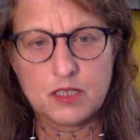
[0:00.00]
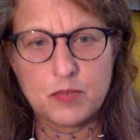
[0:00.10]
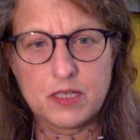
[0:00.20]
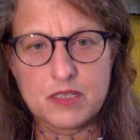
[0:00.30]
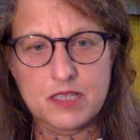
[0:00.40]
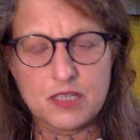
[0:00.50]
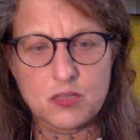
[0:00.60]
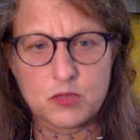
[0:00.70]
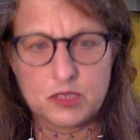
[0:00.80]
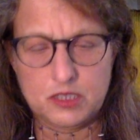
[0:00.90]
because that's
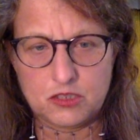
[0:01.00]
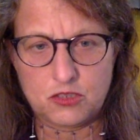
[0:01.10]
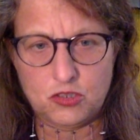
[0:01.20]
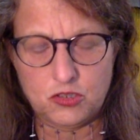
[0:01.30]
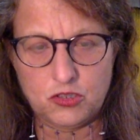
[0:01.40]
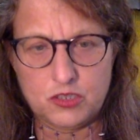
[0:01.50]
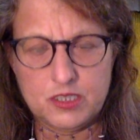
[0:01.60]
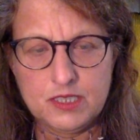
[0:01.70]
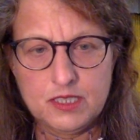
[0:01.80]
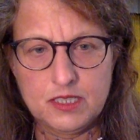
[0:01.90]
really a
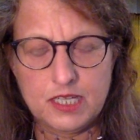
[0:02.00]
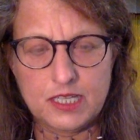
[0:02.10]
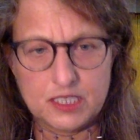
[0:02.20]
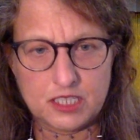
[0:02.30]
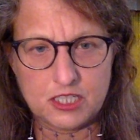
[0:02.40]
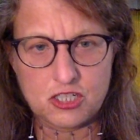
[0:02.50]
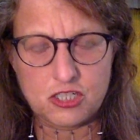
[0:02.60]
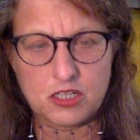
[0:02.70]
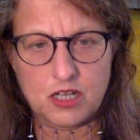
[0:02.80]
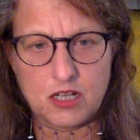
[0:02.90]
good
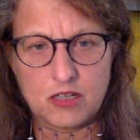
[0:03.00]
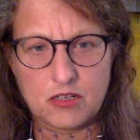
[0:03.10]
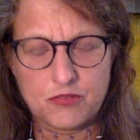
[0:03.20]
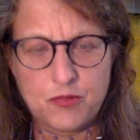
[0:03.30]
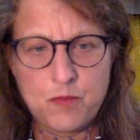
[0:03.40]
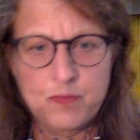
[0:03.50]
indication of,